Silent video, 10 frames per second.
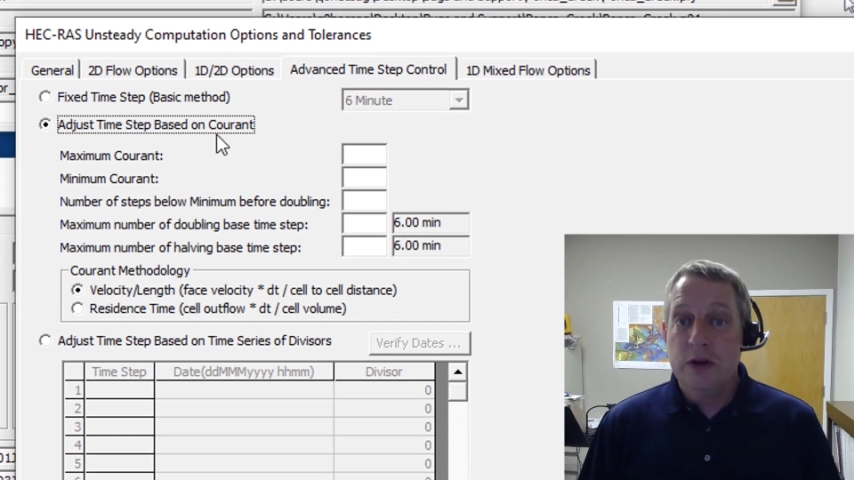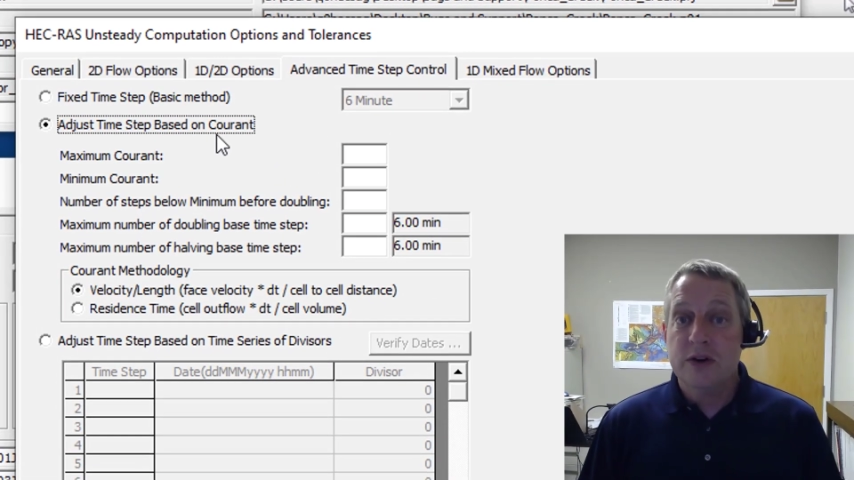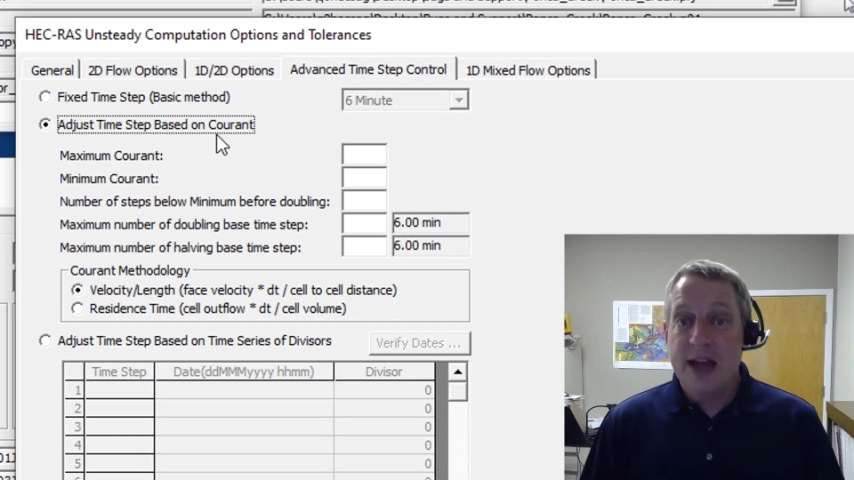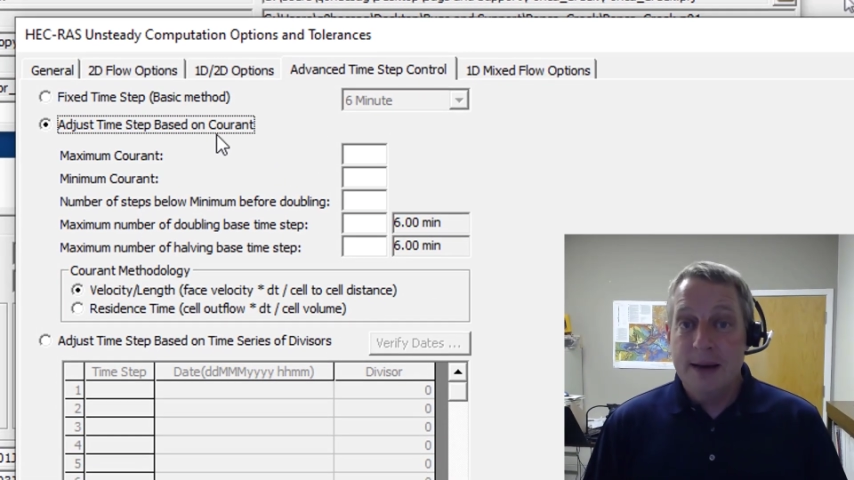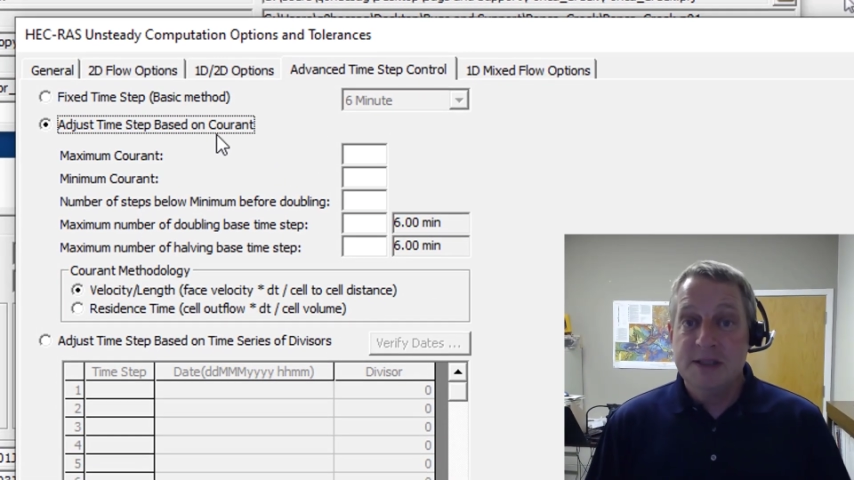your
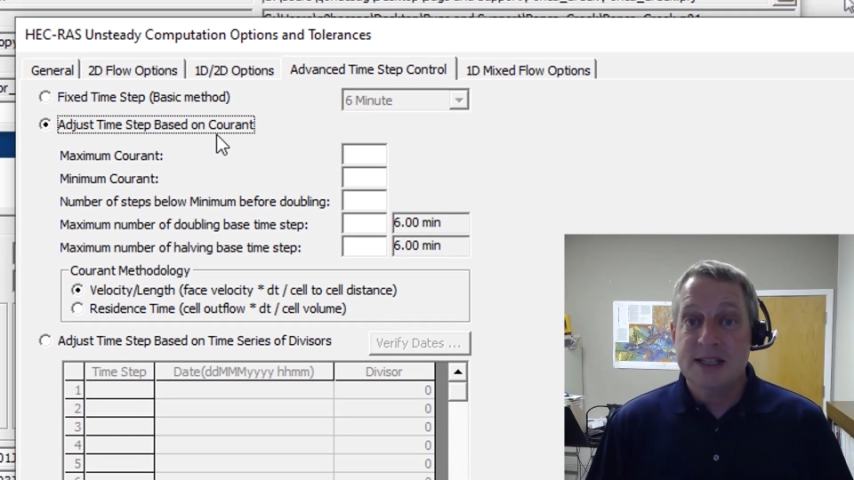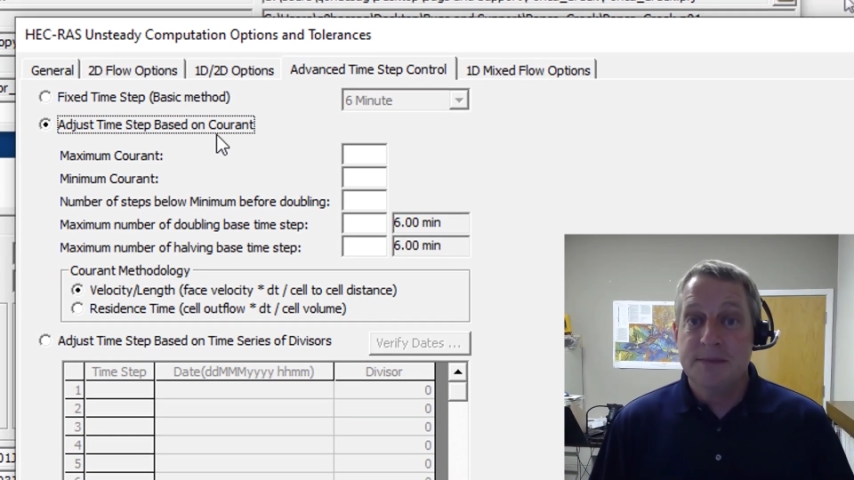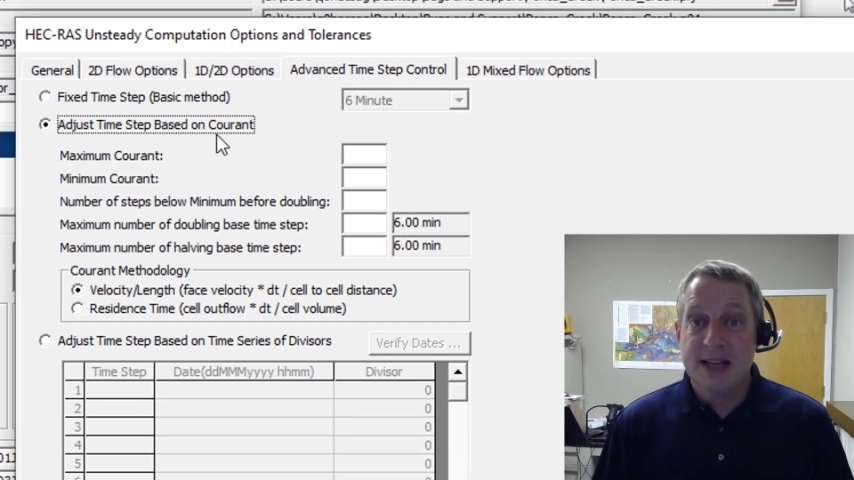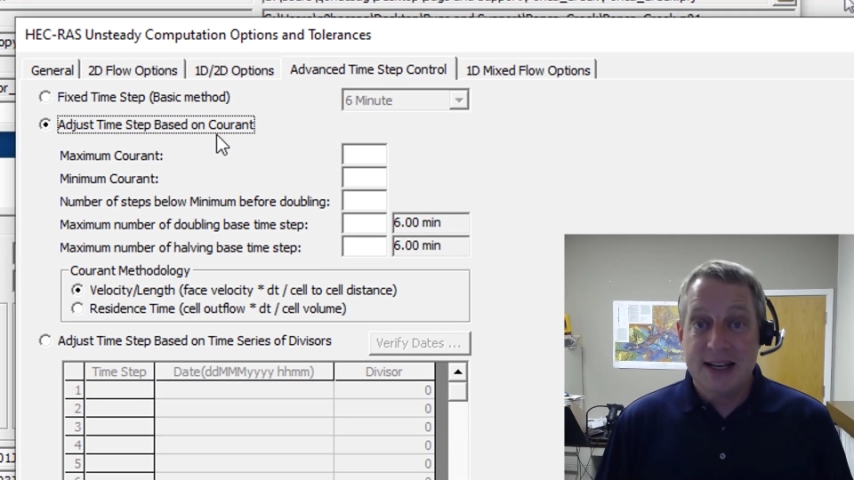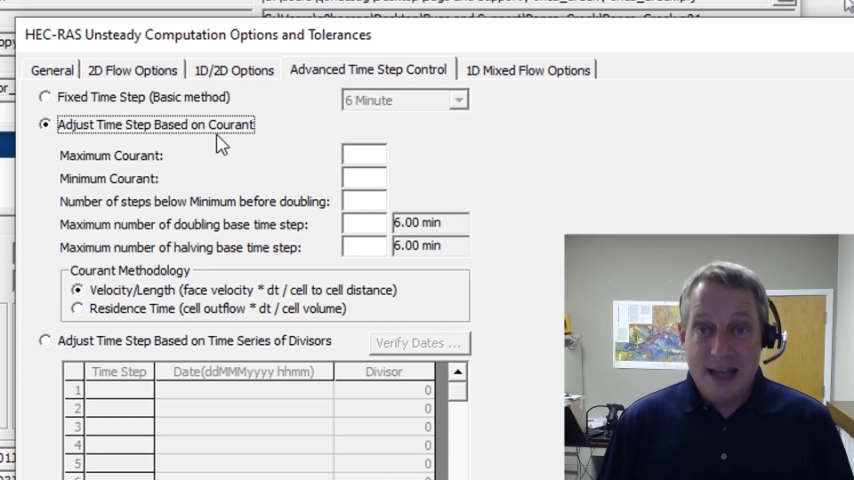time
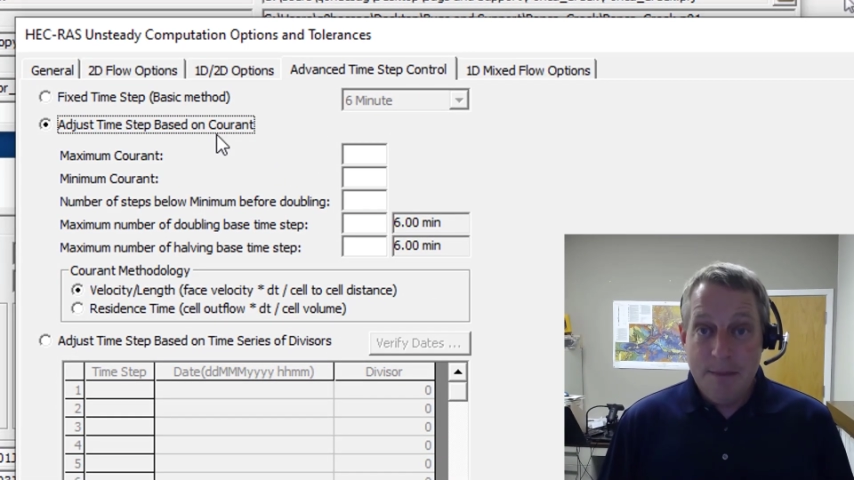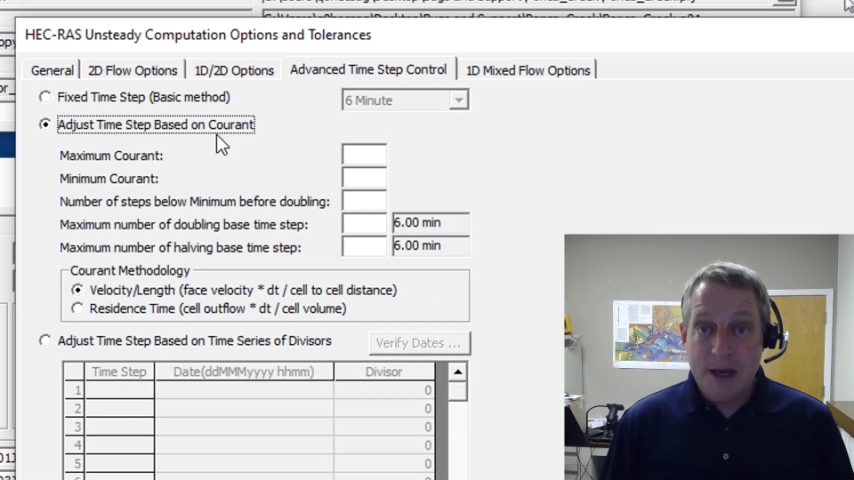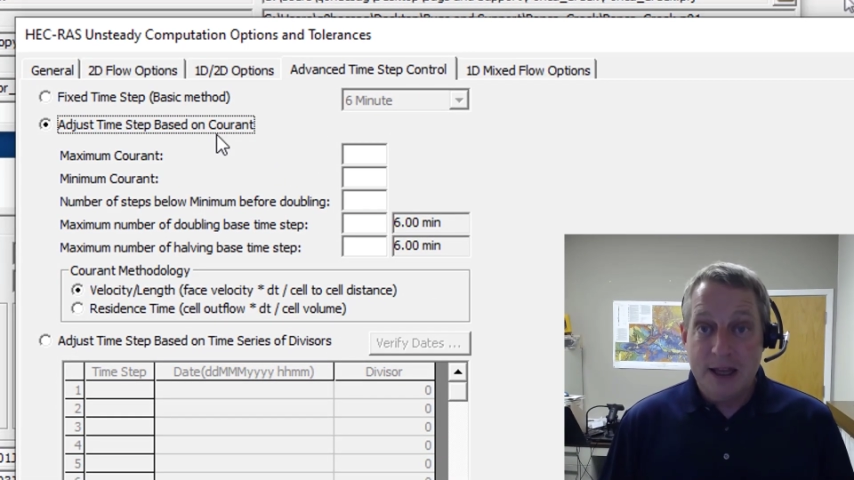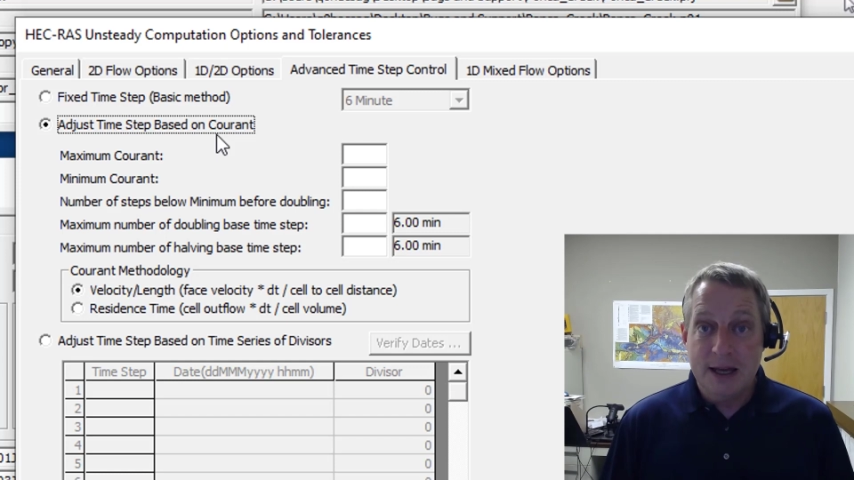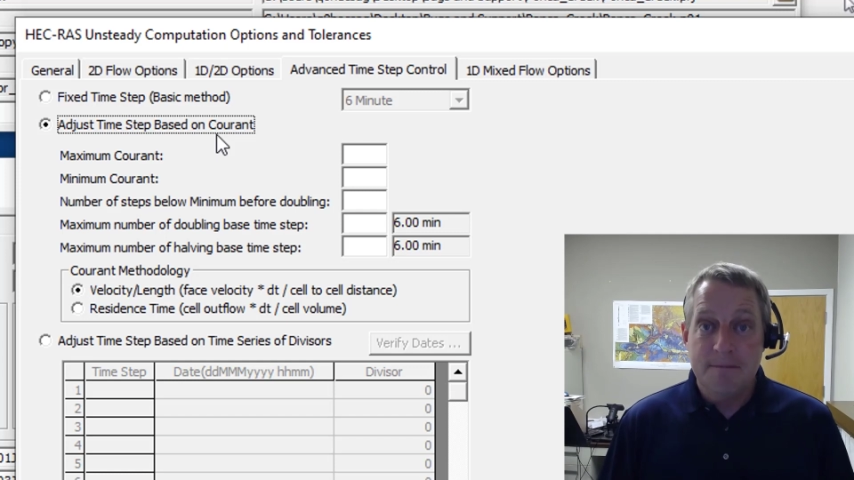step
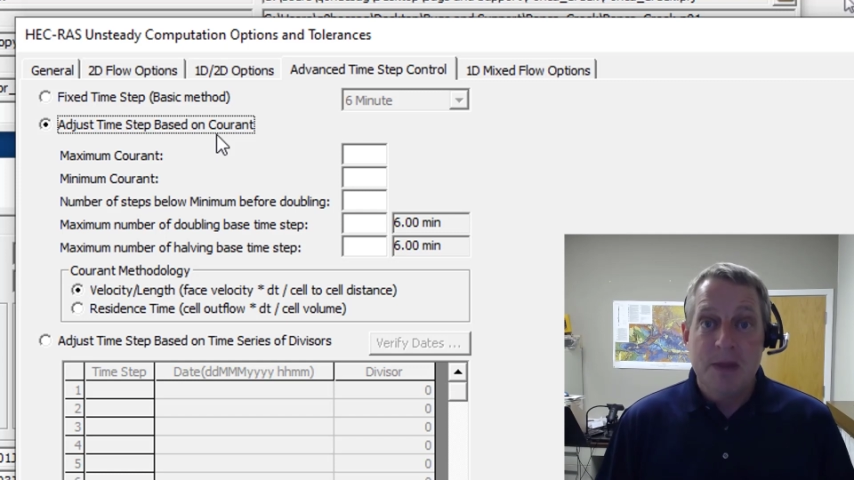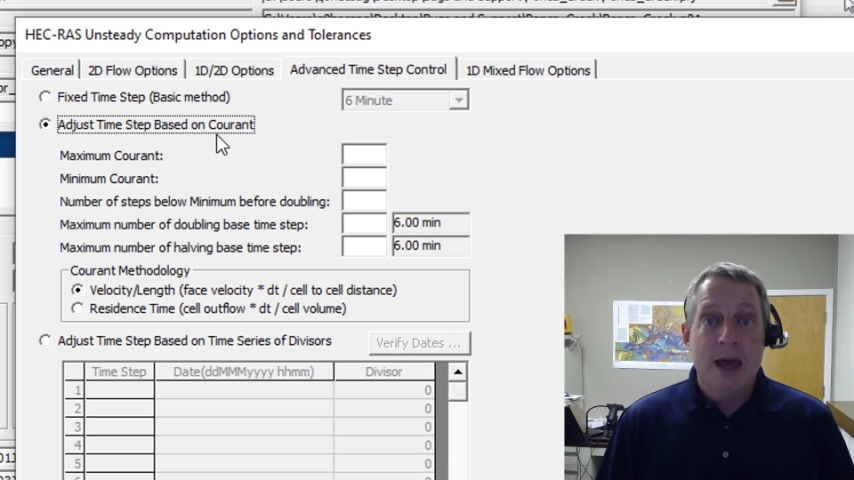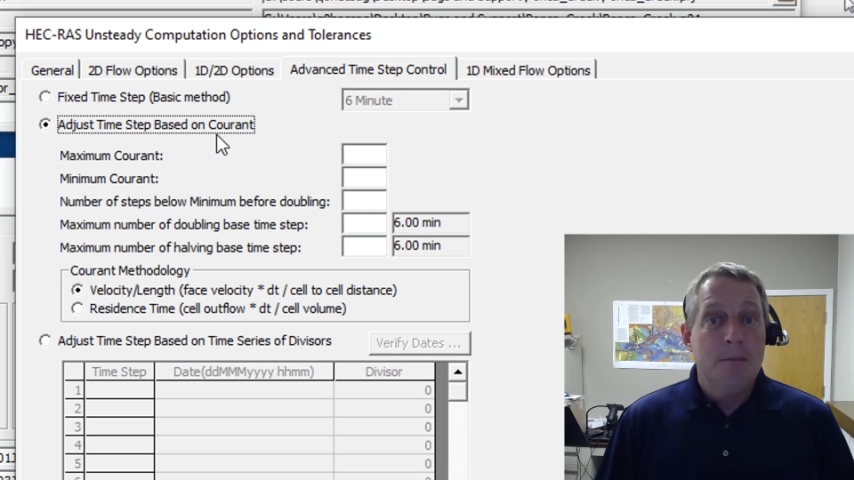dynamically